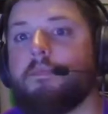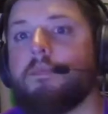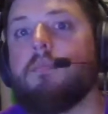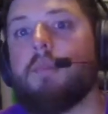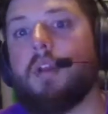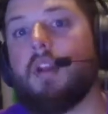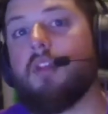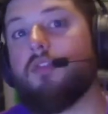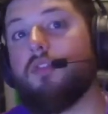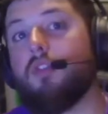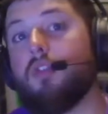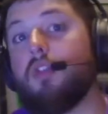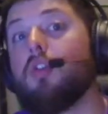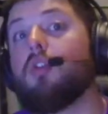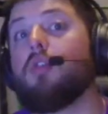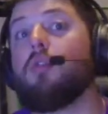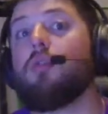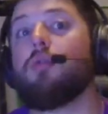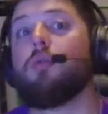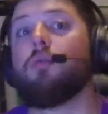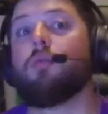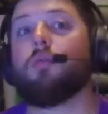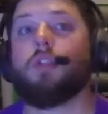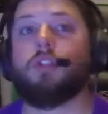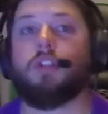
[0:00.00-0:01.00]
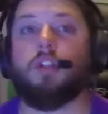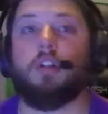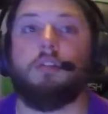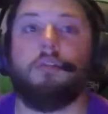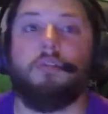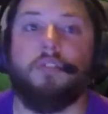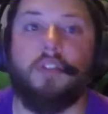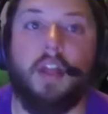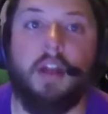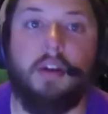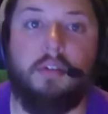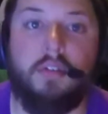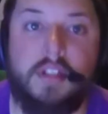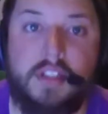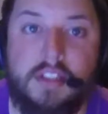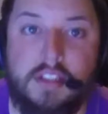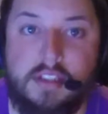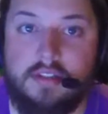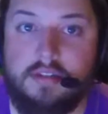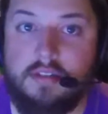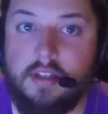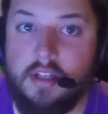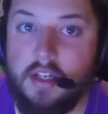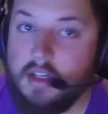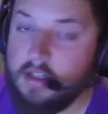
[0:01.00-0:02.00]
But if you do return for that
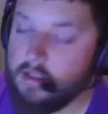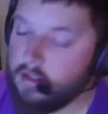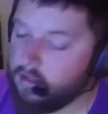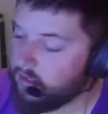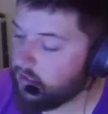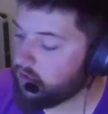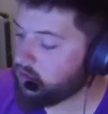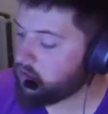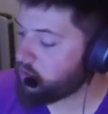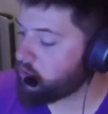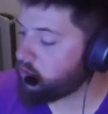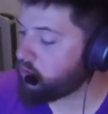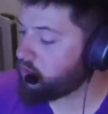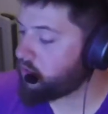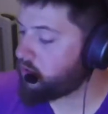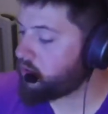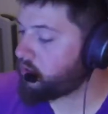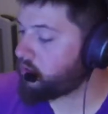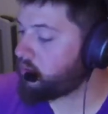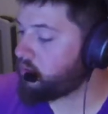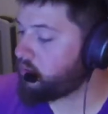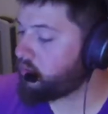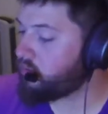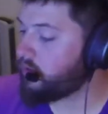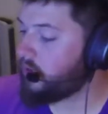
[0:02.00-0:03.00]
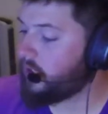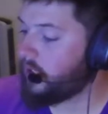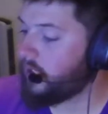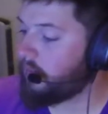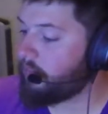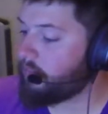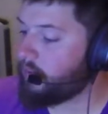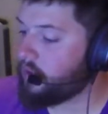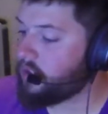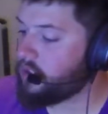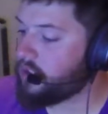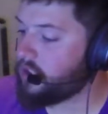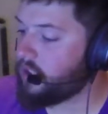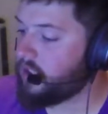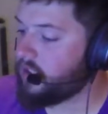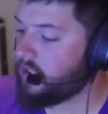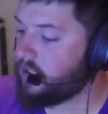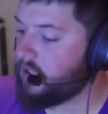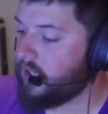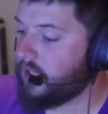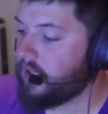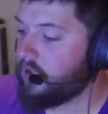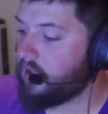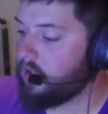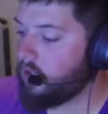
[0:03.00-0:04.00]
reason, then that's cool too, and I appreciate
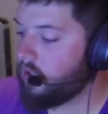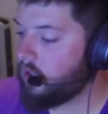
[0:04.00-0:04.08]
that.